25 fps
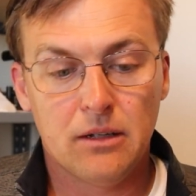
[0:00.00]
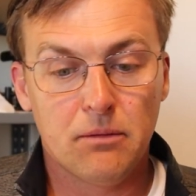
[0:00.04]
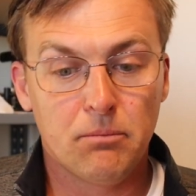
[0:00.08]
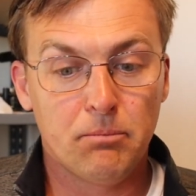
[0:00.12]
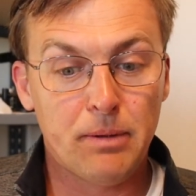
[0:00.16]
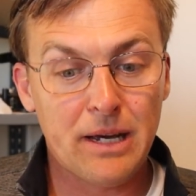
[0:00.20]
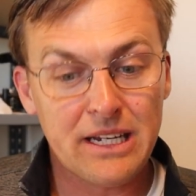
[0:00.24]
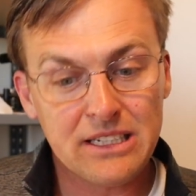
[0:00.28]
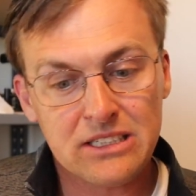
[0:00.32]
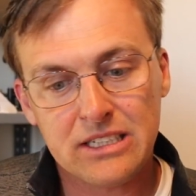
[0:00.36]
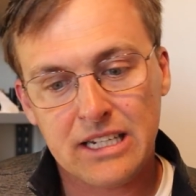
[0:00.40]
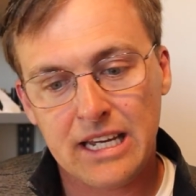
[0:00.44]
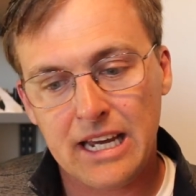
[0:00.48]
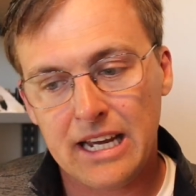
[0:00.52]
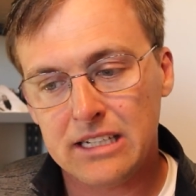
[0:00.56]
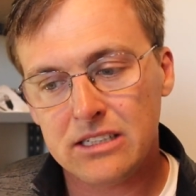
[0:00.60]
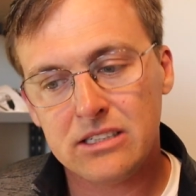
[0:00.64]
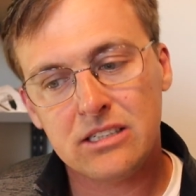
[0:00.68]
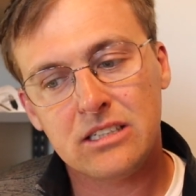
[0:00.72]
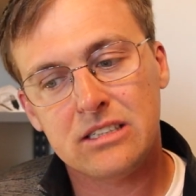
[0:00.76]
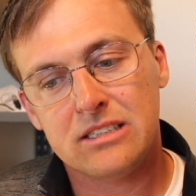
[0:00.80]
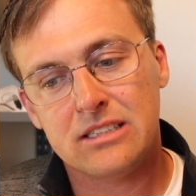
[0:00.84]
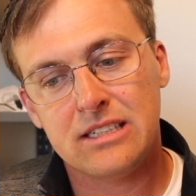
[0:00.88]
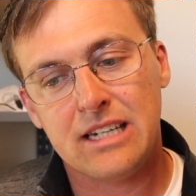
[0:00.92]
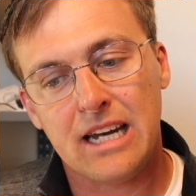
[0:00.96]
best case
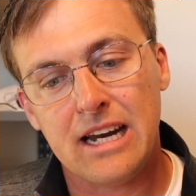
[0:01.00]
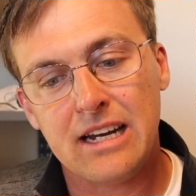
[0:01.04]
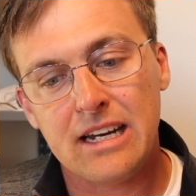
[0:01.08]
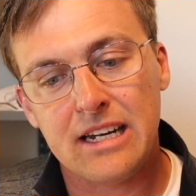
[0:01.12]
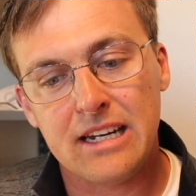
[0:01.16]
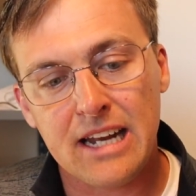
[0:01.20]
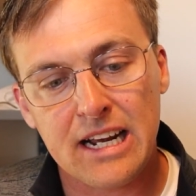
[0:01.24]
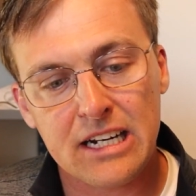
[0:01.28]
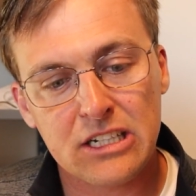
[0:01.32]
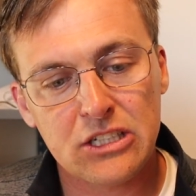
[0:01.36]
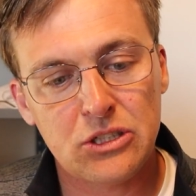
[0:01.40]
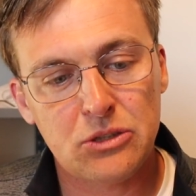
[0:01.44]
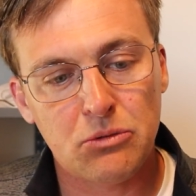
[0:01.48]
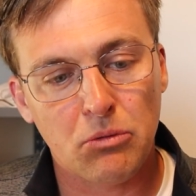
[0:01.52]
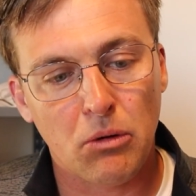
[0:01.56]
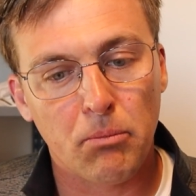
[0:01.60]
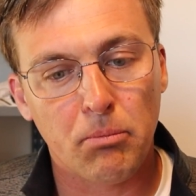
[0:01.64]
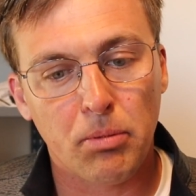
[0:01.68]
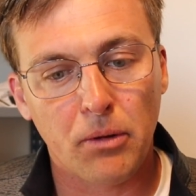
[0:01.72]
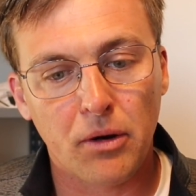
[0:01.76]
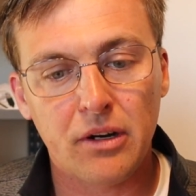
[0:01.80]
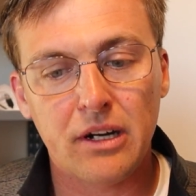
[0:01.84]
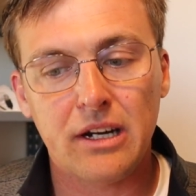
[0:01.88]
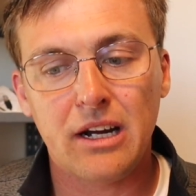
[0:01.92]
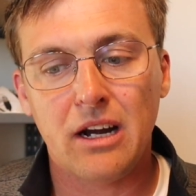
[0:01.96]
standing next to a
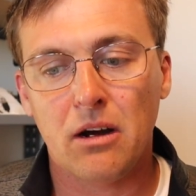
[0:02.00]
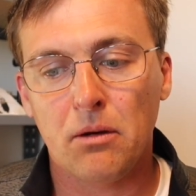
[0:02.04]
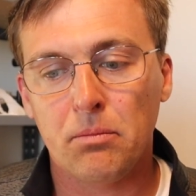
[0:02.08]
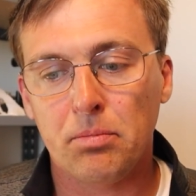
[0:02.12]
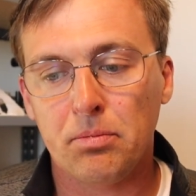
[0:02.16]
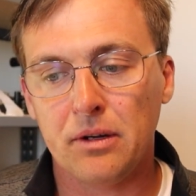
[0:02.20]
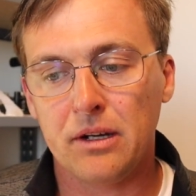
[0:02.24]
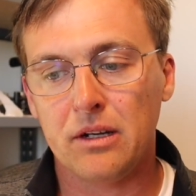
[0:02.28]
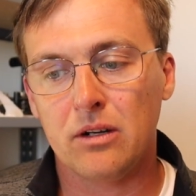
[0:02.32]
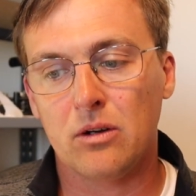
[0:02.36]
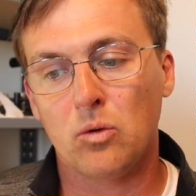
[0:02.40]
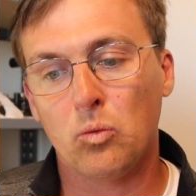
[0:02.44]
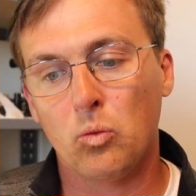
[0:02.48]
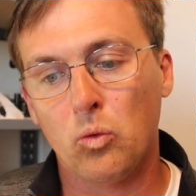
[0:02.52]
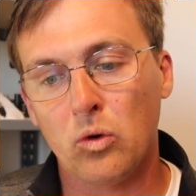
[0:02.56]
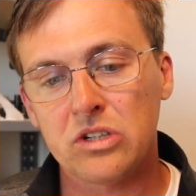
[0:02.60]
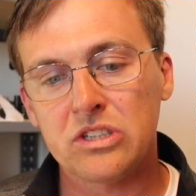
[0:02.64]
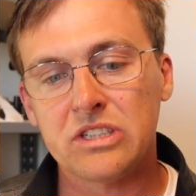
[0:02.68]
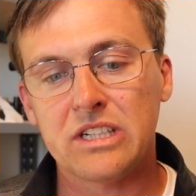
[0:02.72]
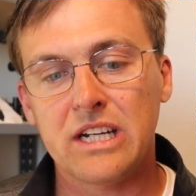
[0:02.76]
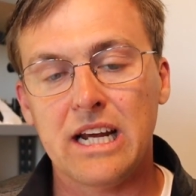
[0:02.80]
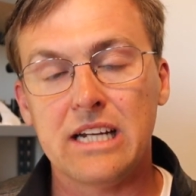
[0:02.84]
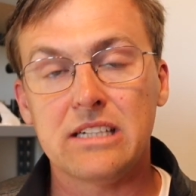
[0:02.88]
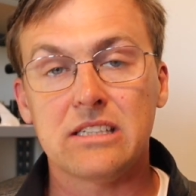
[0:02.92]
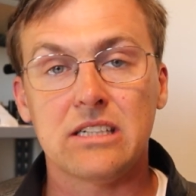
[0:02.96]
burning airplane, or
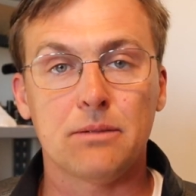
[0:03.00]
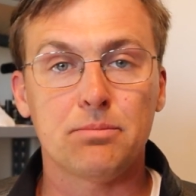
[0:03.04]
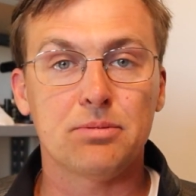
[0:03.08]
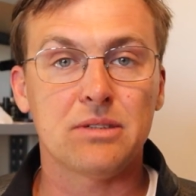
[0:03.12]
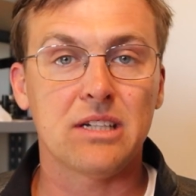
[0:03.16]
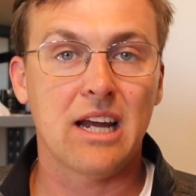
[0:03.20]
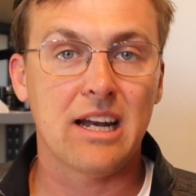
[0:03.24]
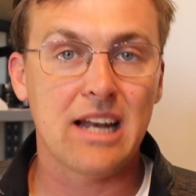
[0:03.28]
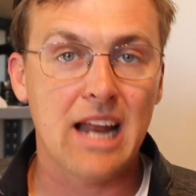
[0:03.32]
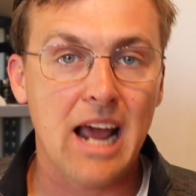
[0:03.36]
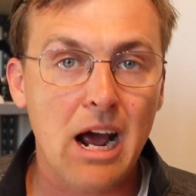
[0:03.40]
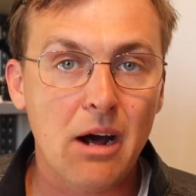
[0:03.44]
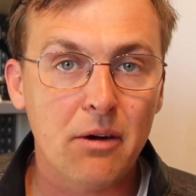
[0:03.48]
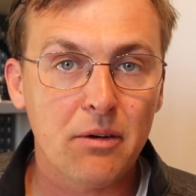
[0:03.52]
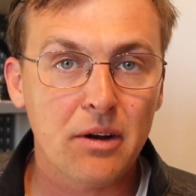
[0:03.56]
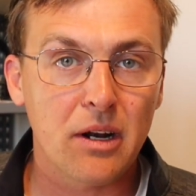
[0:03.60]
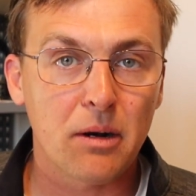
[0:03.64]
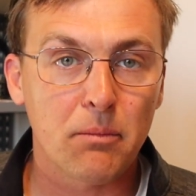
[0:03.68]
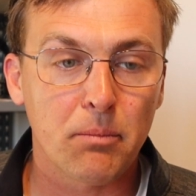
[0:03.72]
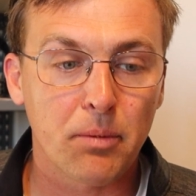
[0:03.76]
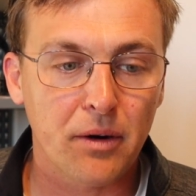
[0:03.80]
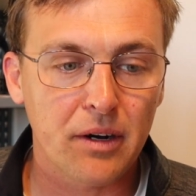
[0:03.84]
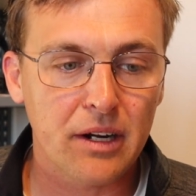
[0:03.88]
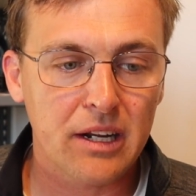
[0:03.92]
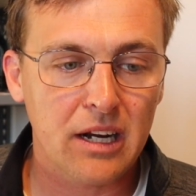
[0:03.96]
worst case upside down in
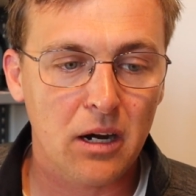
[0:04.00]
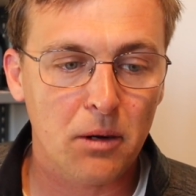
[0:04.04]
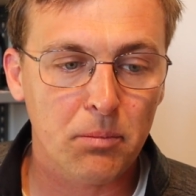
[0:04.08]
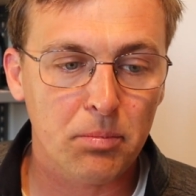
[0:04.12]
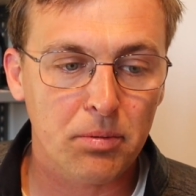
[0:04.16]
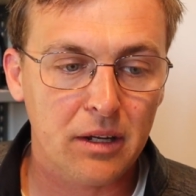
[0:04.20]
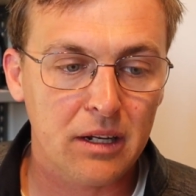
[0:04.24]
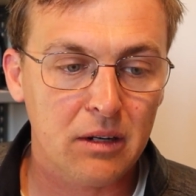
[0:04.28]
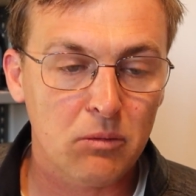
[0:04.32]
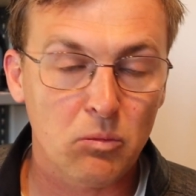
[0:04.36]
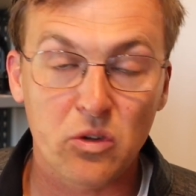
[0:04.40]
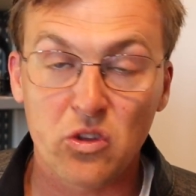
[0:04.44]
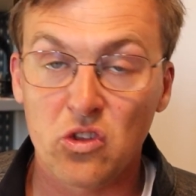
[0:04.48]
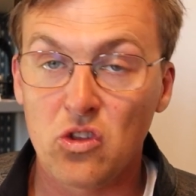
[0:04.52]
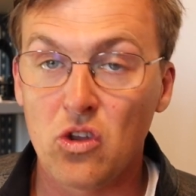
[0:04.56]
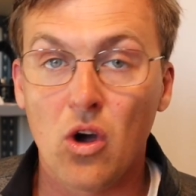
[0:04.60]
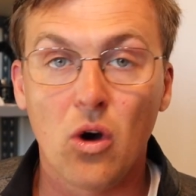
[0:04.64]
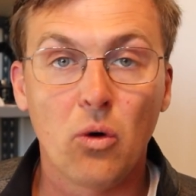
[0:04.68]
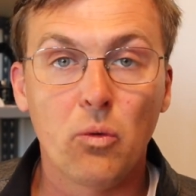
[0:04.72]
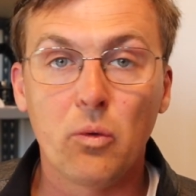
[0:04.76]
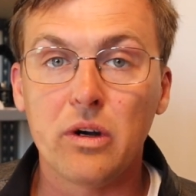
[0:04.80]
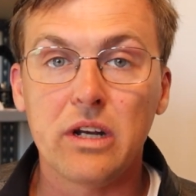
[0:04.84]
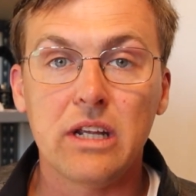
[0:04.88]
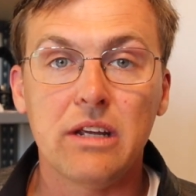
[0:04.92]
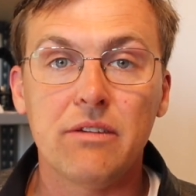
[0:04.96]
a burning airplane with
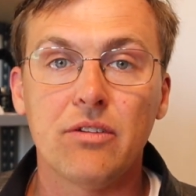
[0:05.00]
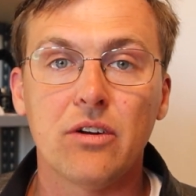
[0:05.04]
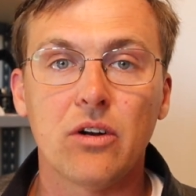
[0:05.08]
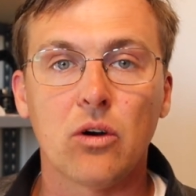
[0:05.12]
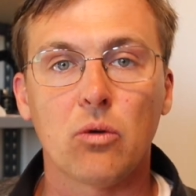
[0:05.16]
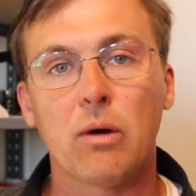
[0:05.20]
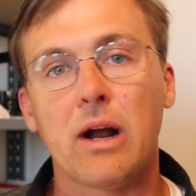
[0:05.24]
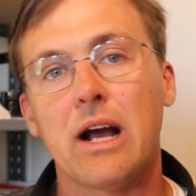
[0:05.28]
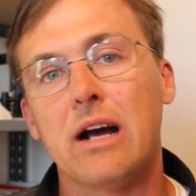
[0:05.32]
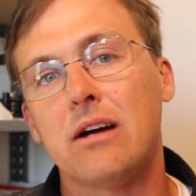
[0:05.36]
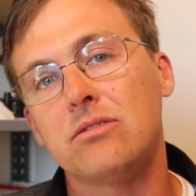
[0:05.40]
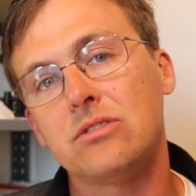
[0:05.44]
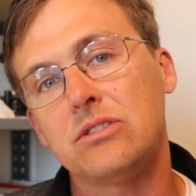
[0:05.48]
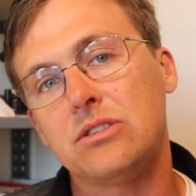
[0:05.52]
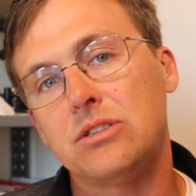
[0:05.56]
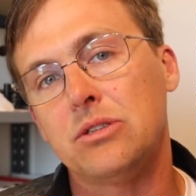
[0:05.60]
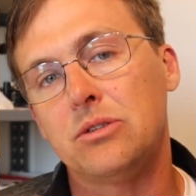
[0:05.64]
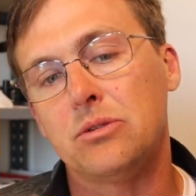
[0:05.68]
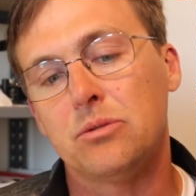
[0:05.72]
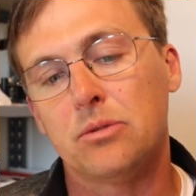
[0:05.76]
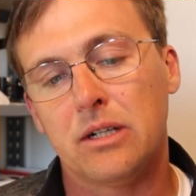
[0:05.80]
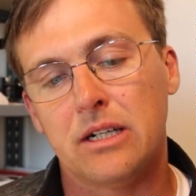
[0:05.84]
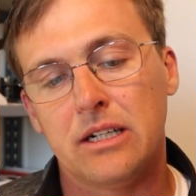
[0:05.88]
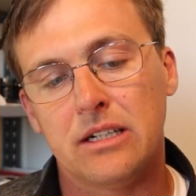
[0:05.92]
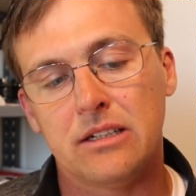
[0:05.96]
no one even around
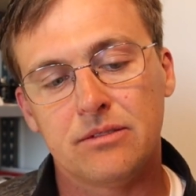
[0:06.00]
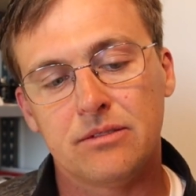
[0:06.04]
to